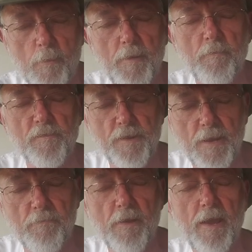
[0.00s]
that was
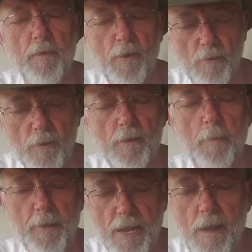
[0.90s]
getting ready to cook.
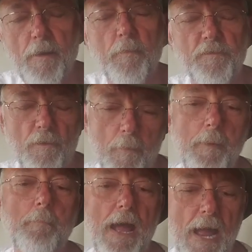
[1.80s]
I mean, it was going to
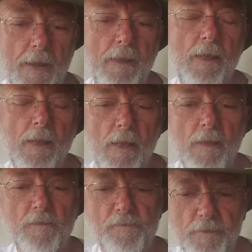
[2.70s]
be bad.
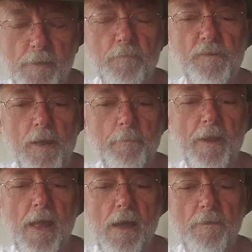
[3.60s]
Sleet was coming
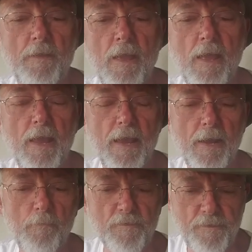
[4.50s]
down, and
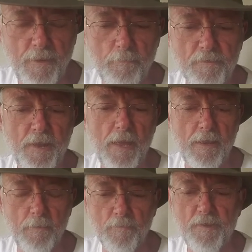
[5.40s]
it was
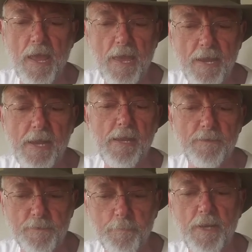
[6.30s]
heading
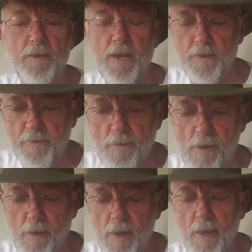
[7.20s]
into me, getting
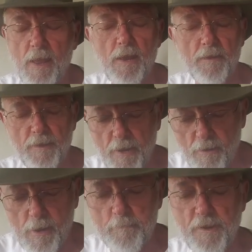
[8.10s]
dark. And here
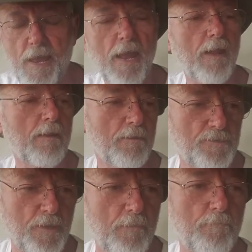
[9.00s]
comes Gay.
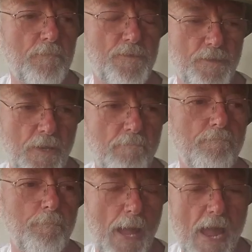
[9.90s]
She
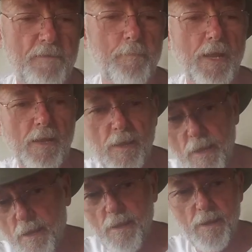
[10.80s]
passed me,
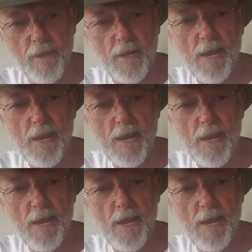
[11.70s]
and I